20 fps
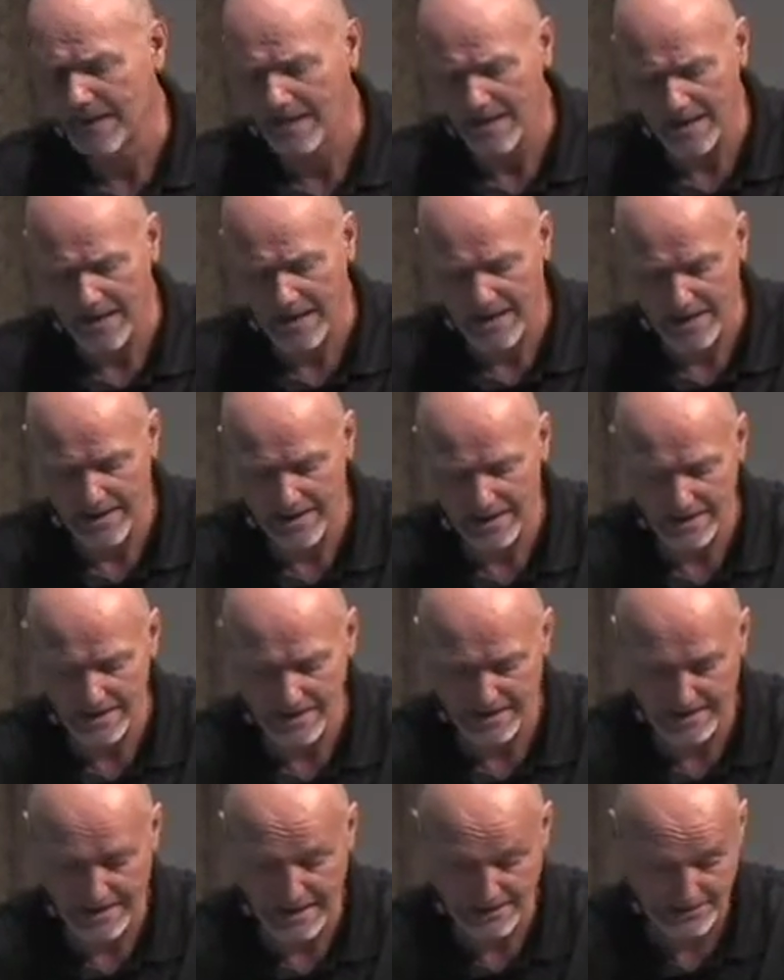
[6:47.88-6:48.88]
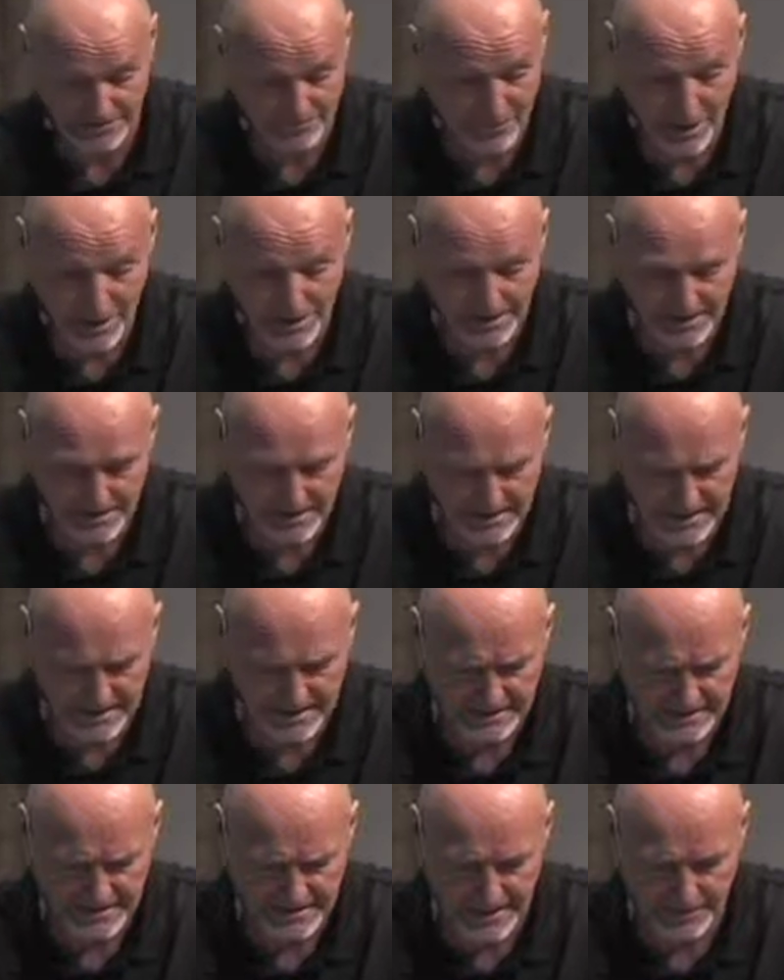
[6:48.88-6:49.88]
Uh, that's a modern day
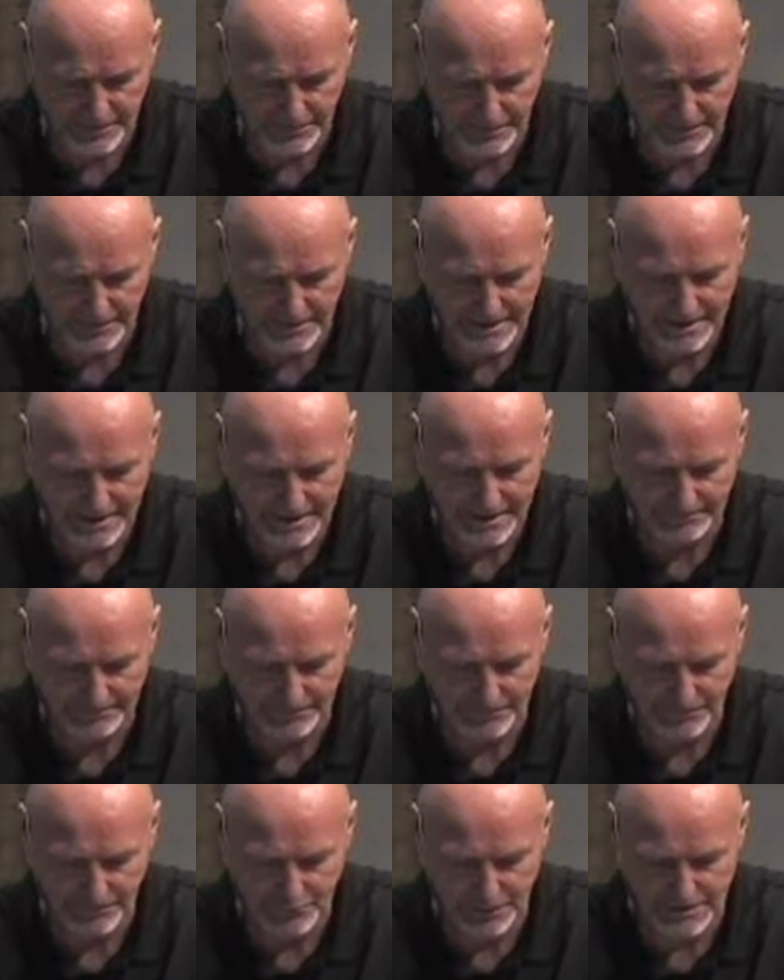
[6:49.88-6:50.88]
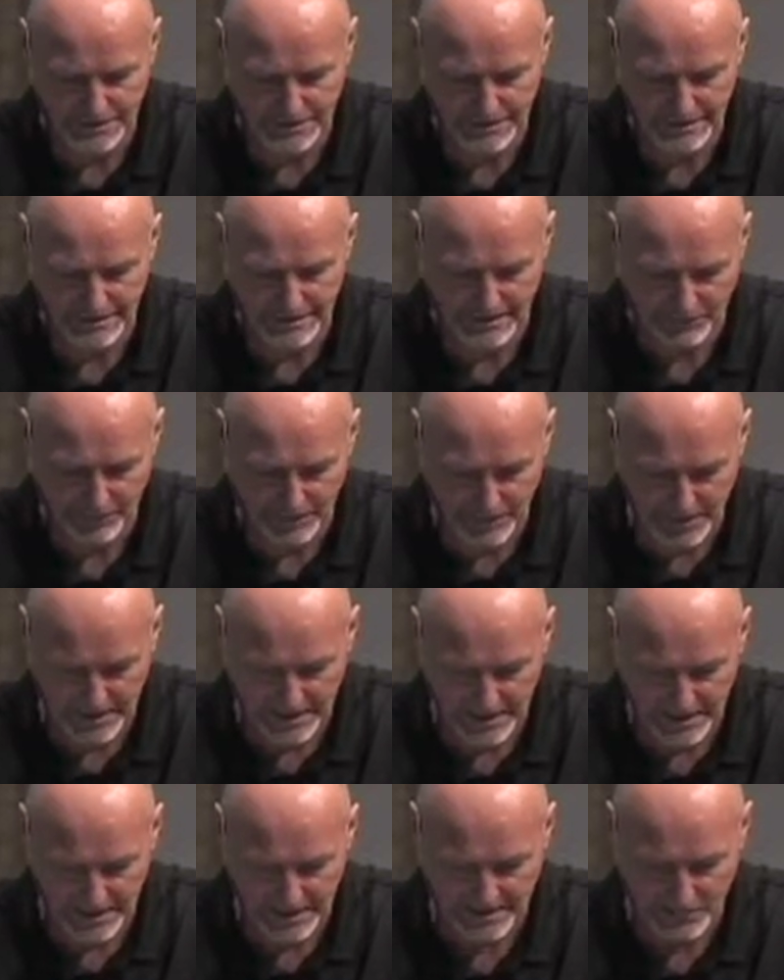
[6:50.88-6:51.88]
example, and I appreciate
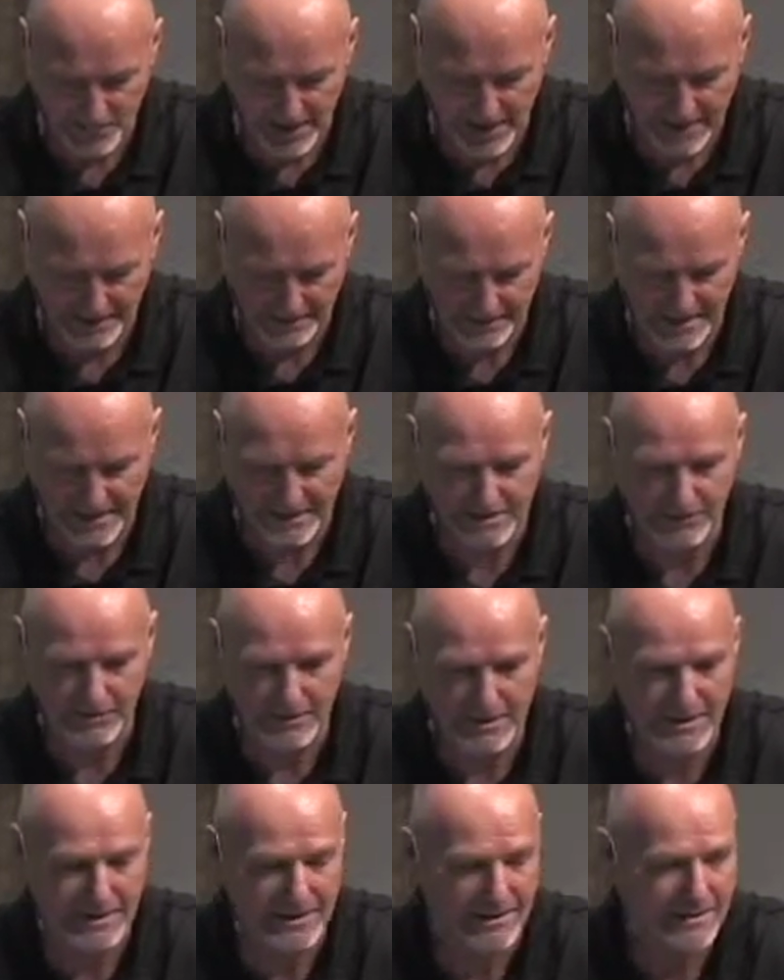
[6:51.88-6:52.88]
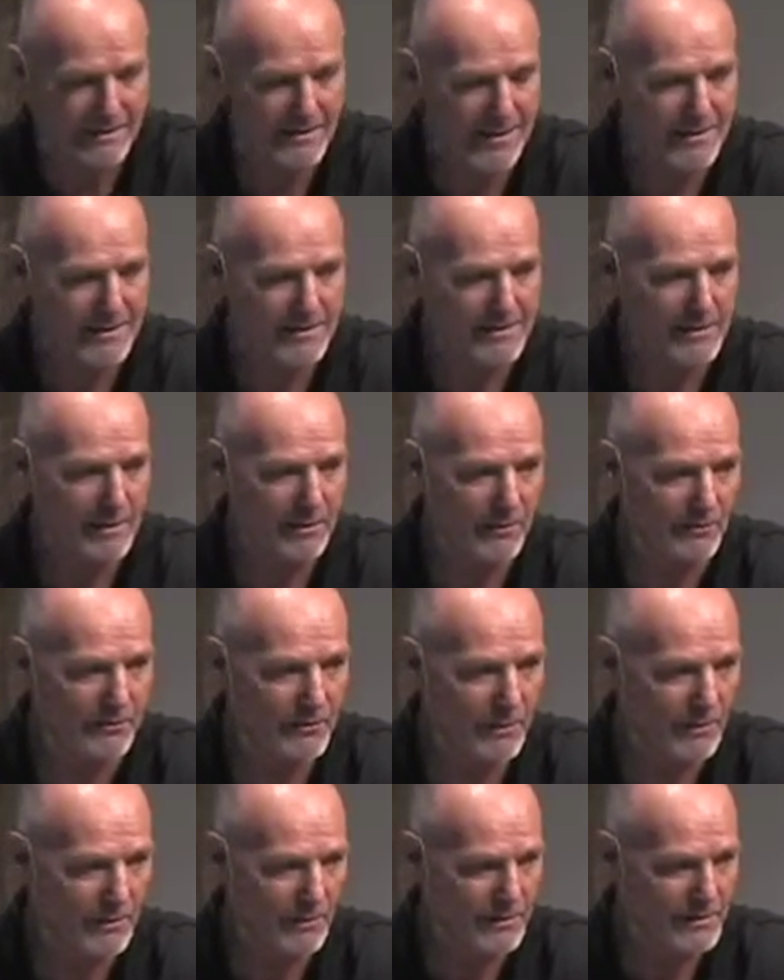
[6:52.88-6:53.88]
everybody came back last week, and some of
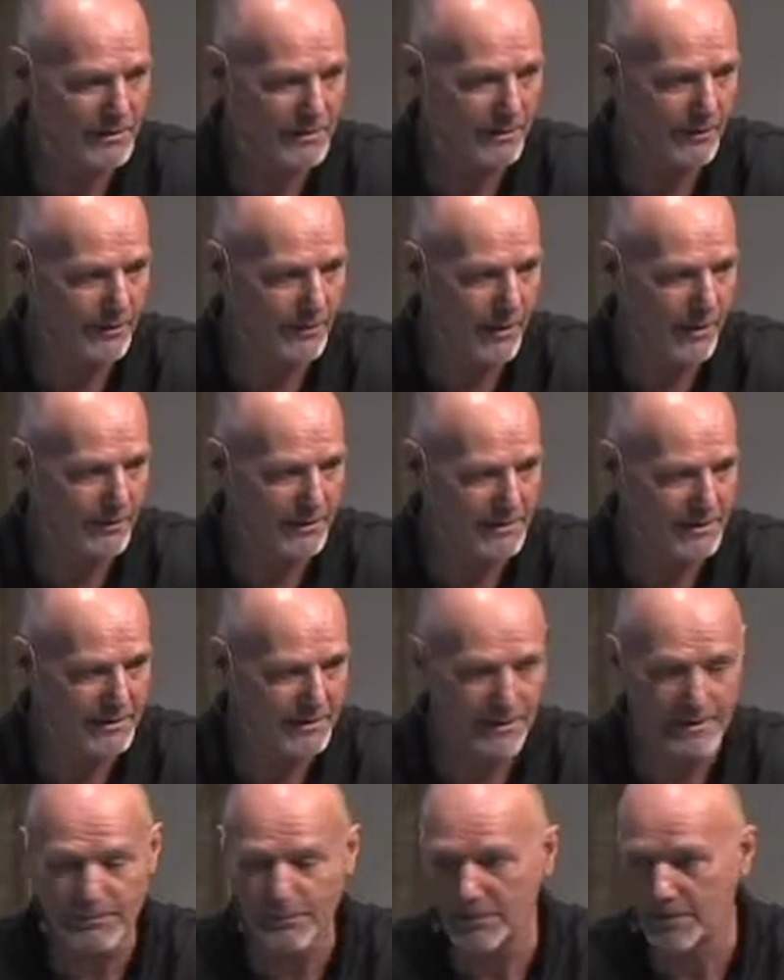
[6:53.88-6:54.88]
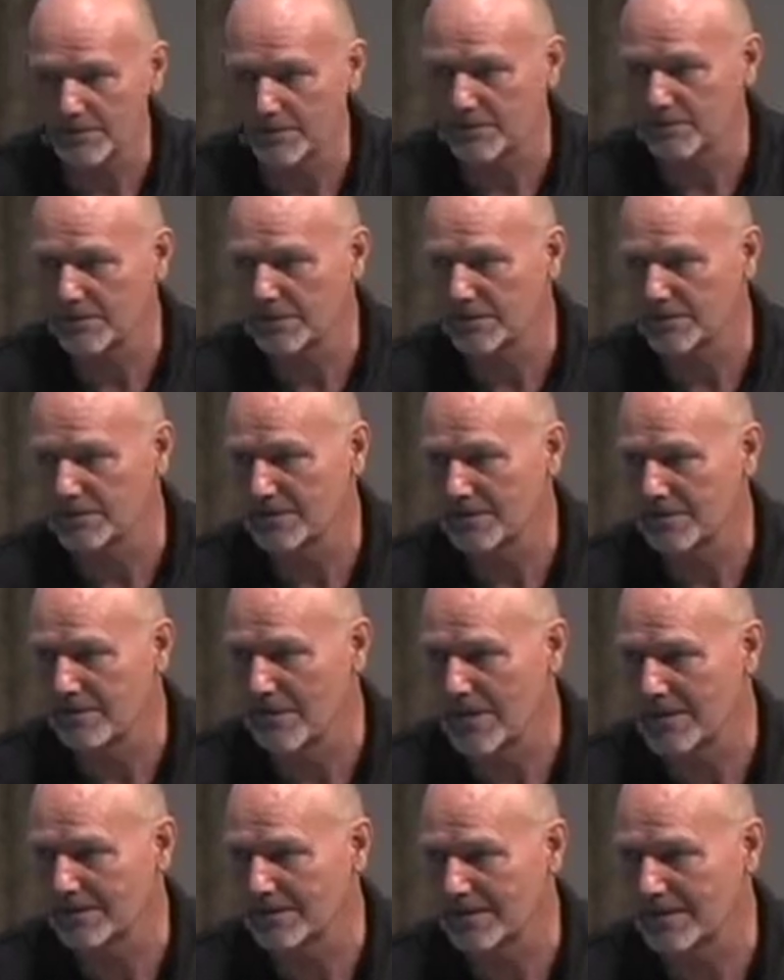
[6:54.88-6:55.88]
you are still wearing slippers, which is
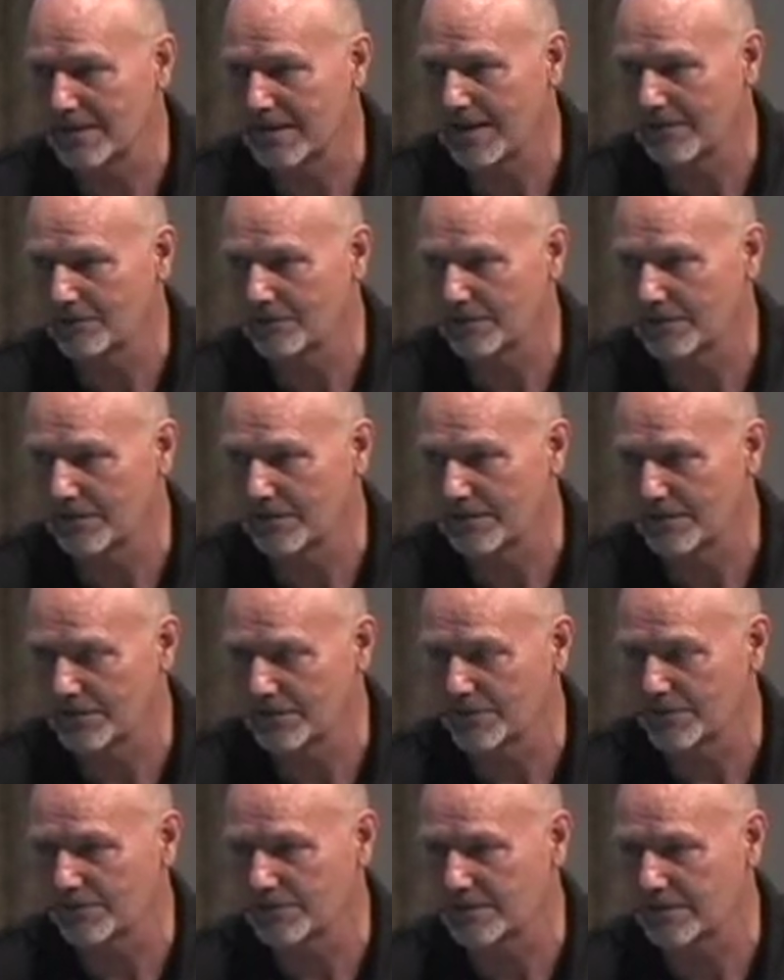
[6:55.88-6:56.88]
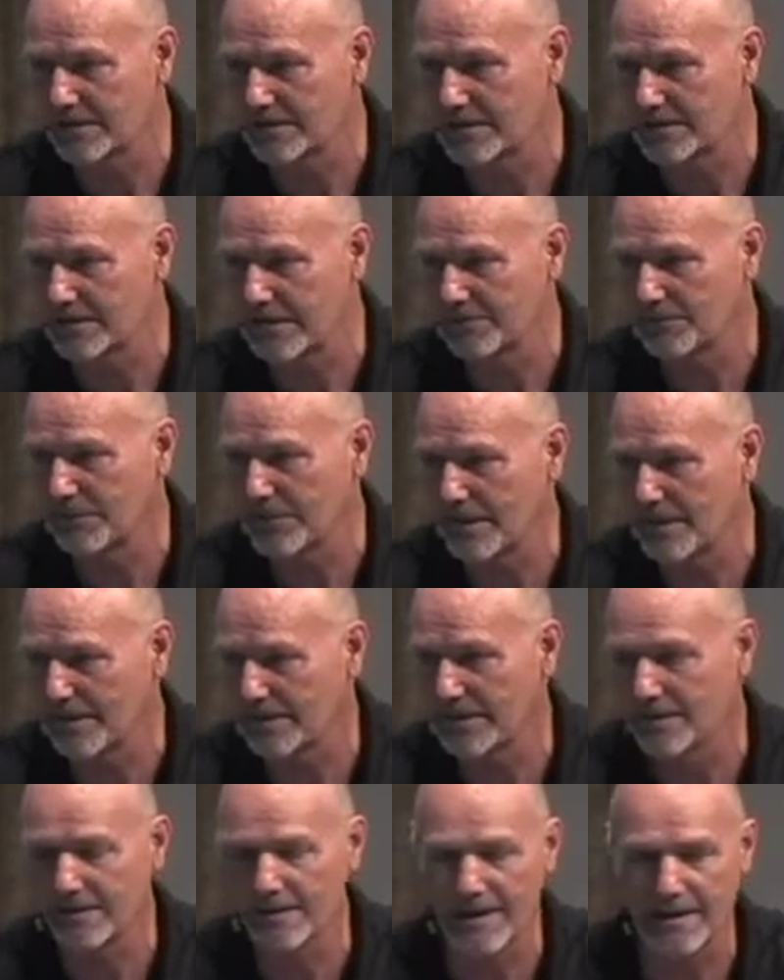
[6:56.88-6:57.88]
amazing after all the toes I stepped on
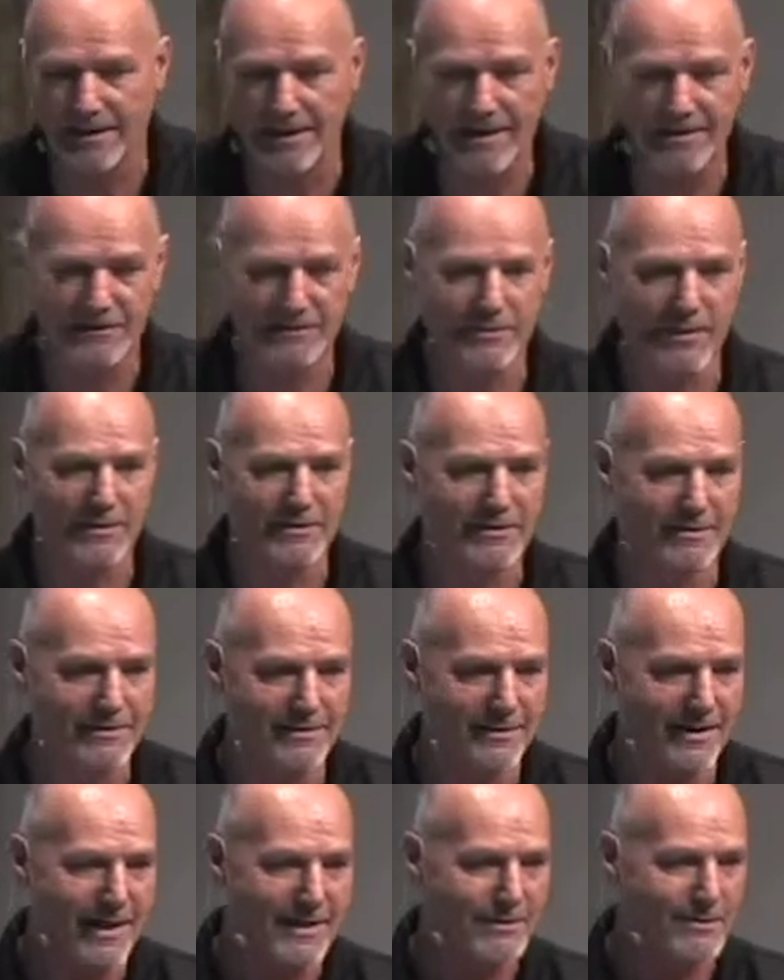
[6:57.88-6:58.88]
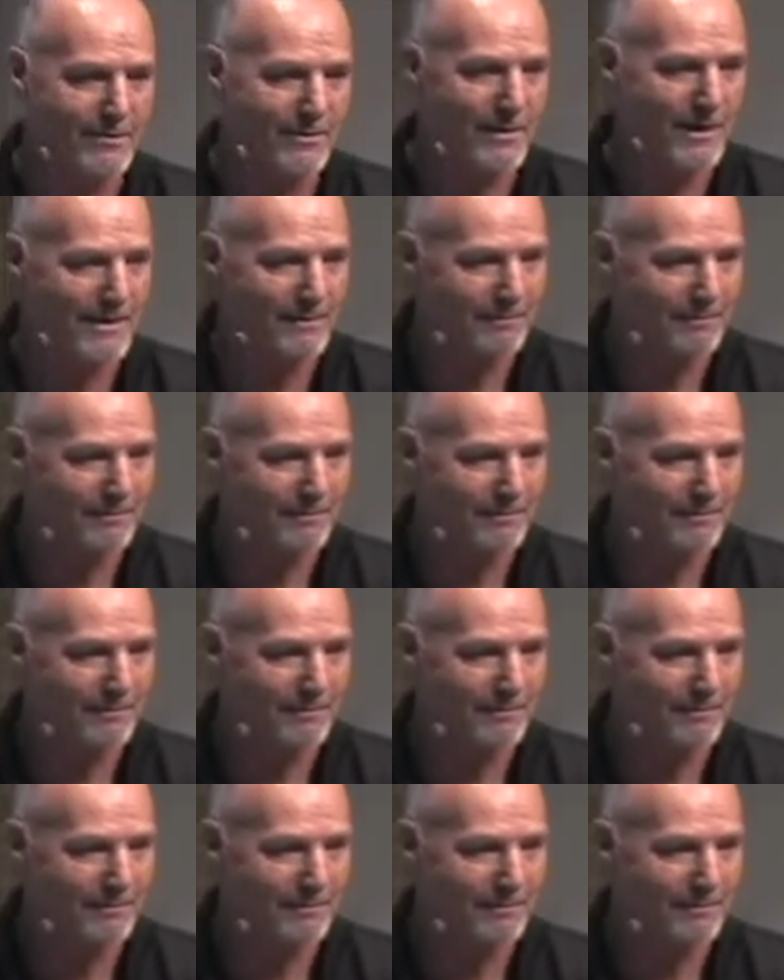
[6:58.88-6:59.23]
in that last message last week.